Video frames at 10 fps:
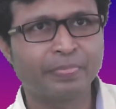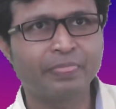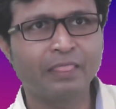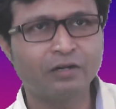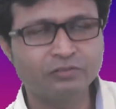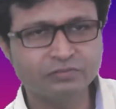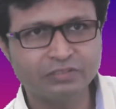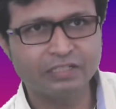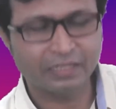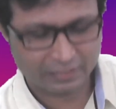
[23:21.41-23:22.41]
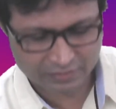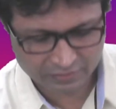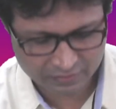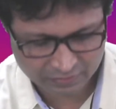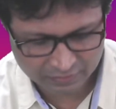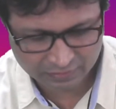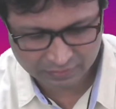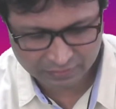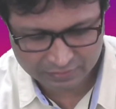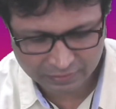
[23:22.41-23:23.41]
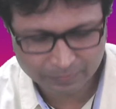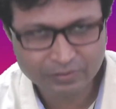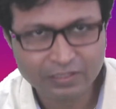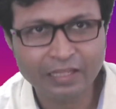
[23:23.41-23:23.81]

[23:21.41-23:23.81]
Now the next description